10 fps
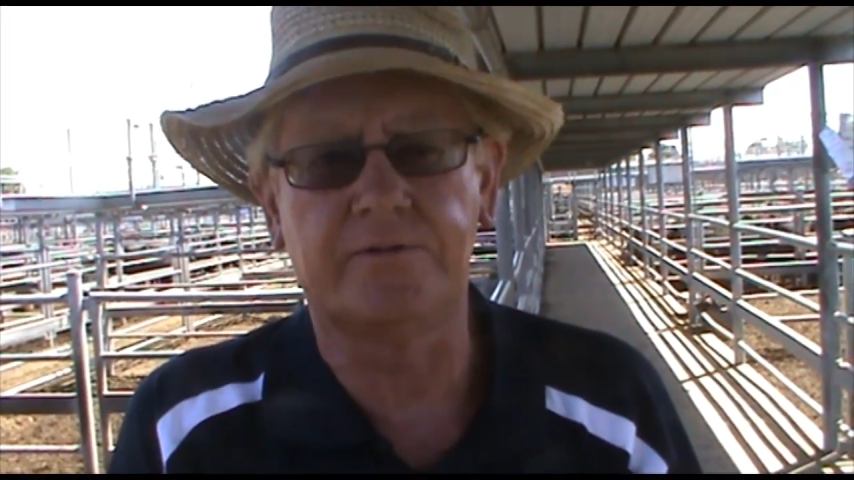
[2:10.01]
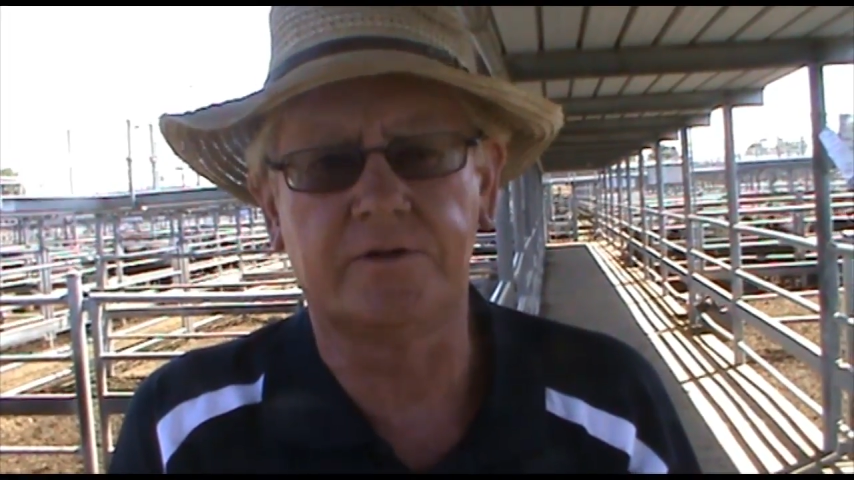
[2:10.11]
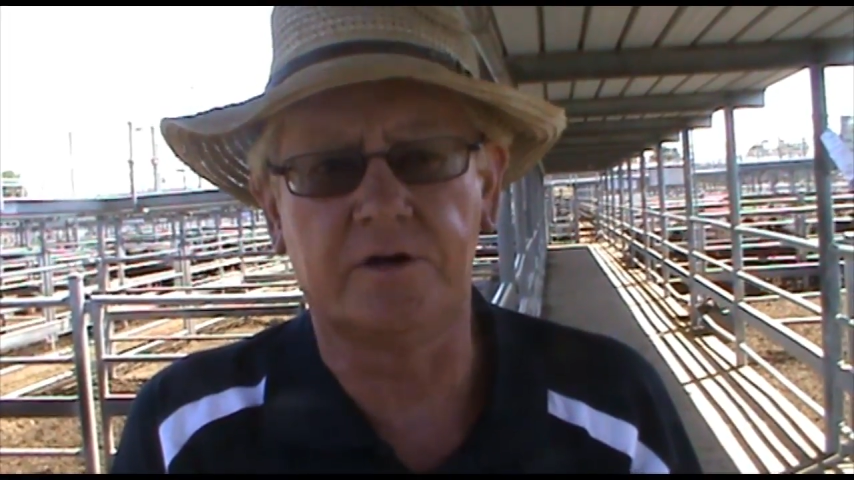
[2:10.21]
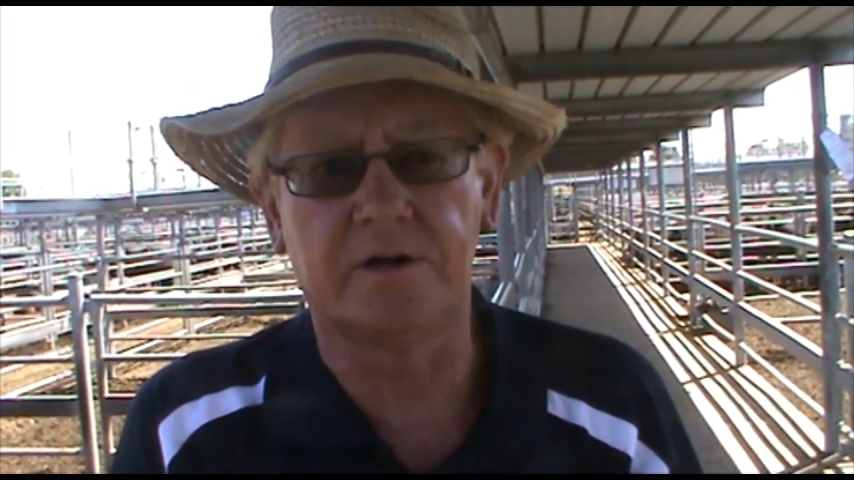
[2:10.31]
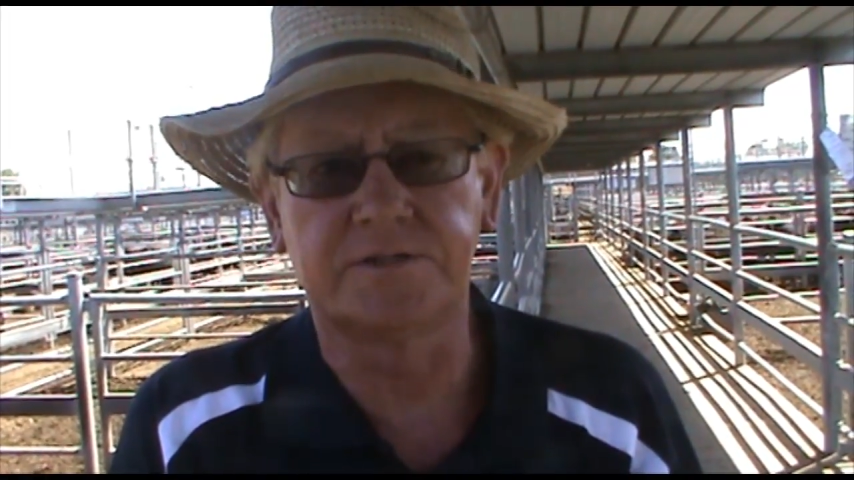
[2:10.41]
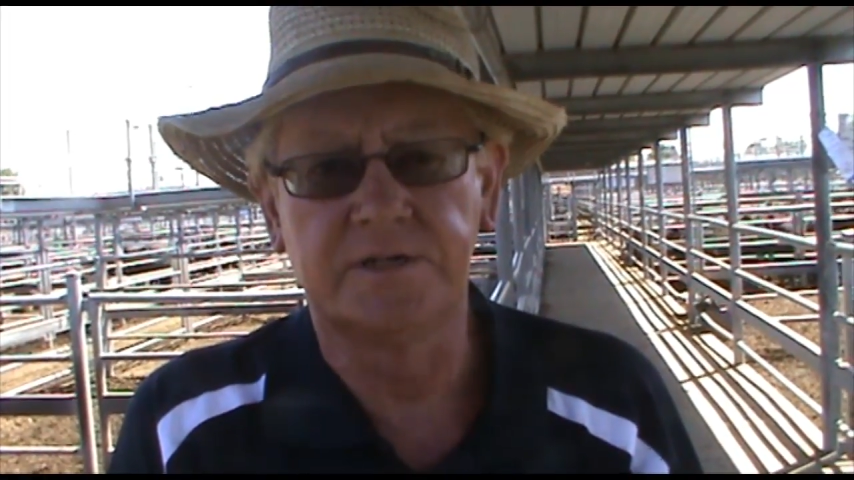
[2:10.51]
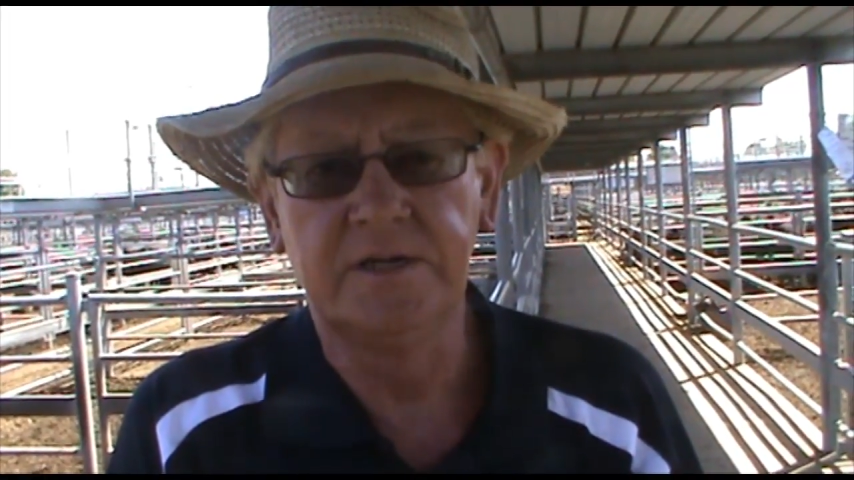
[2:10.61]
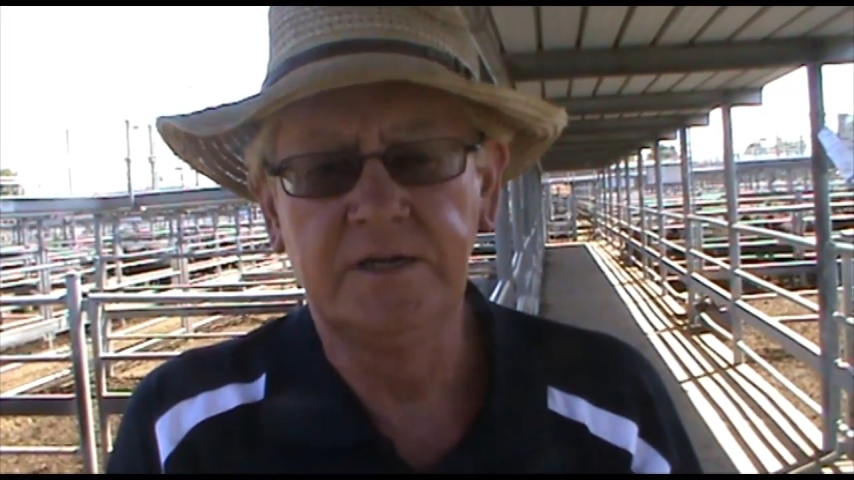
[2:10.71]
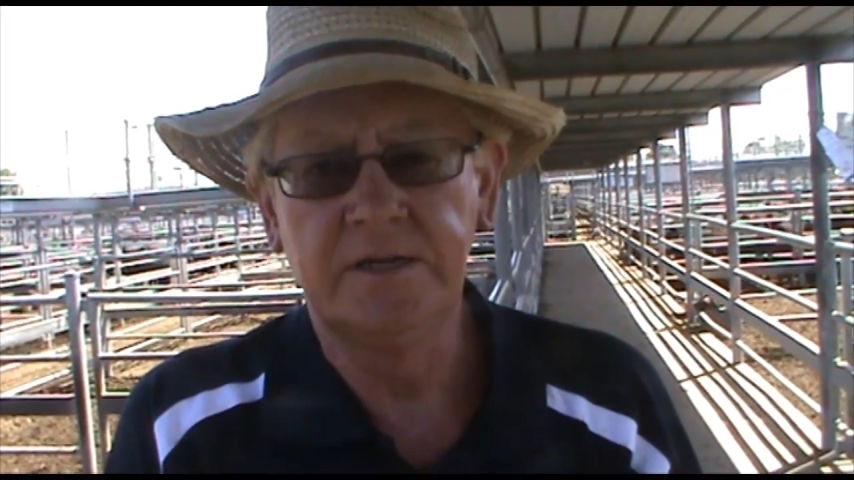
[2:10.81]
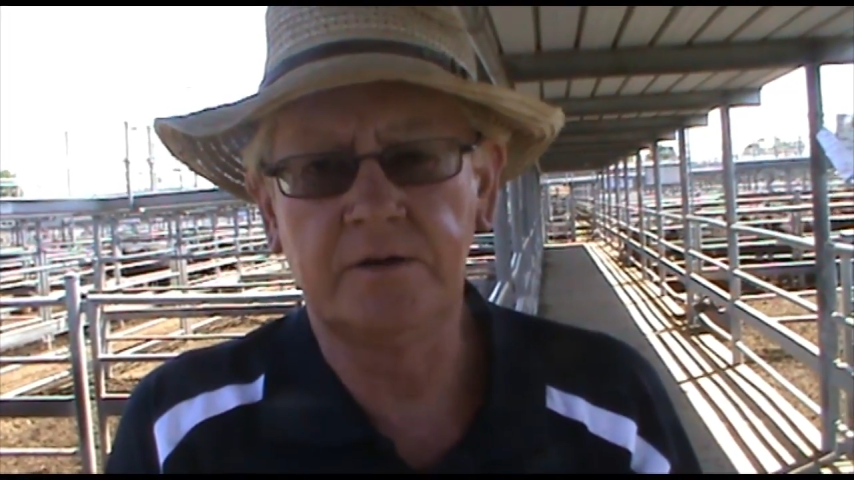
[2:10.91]

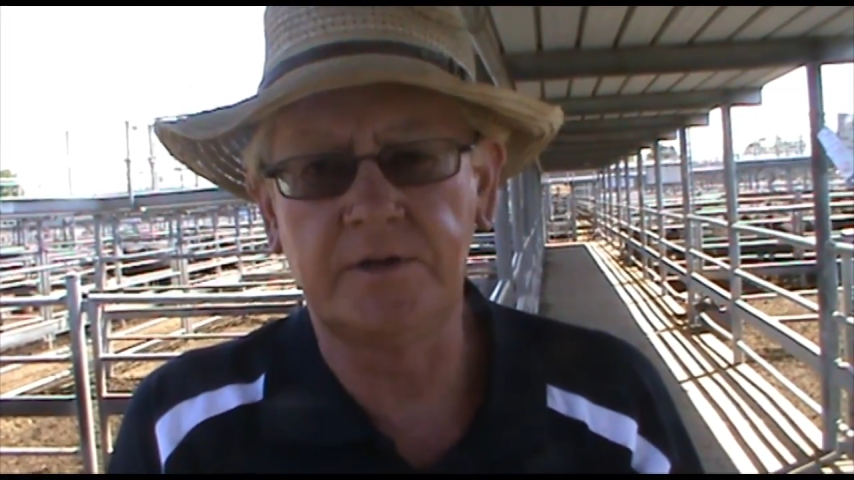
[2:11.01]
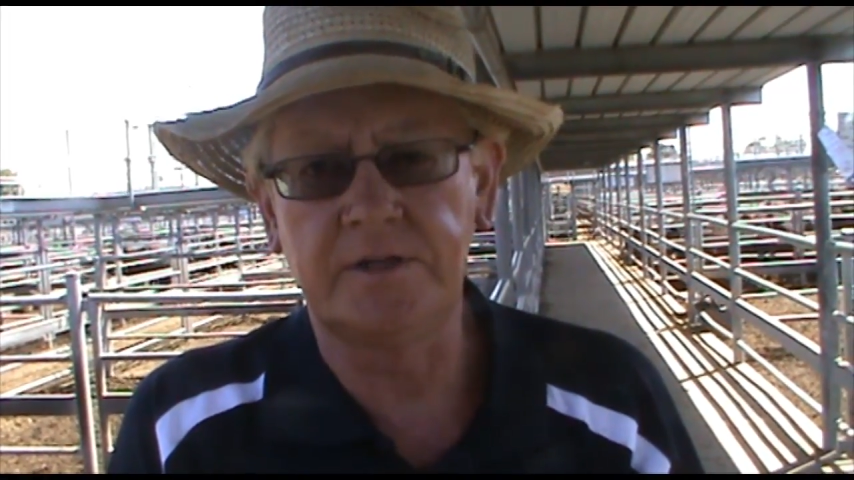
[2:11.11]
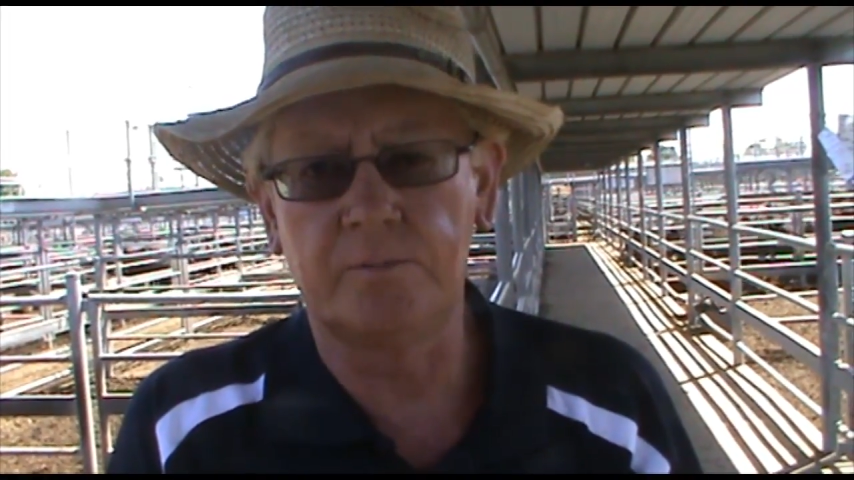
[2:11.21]
I think